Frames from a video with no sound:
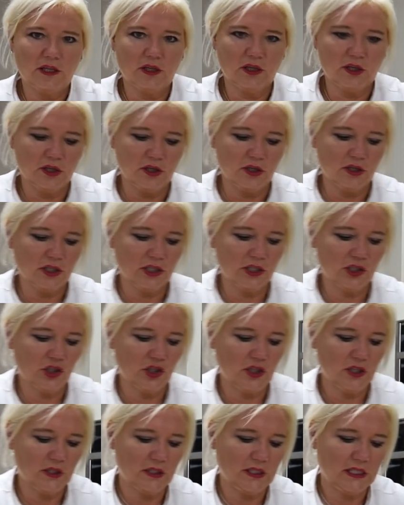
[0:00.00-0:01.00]
and cooked, as you
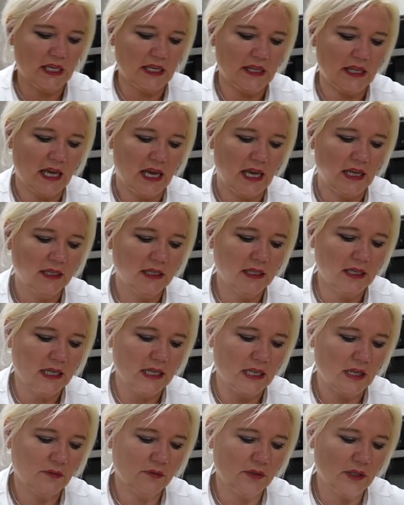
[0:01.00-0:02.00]
can see there.
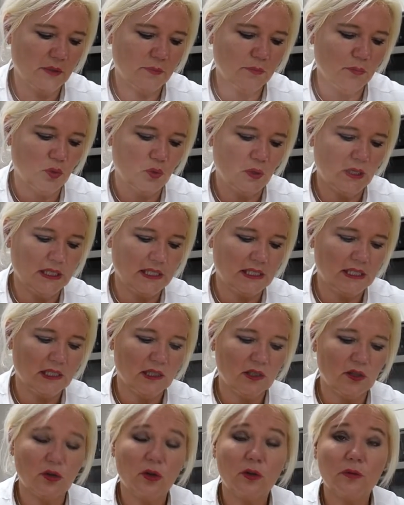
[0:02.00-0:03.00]
Lovely and
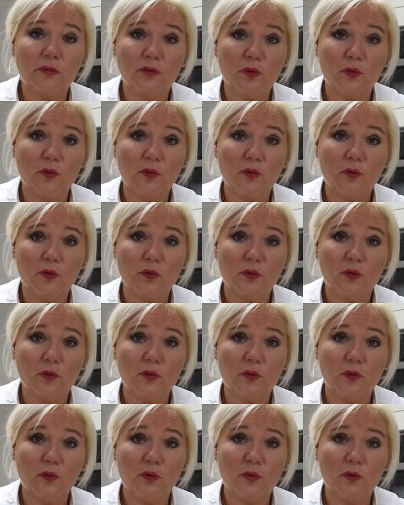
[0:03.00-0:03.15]
moist, not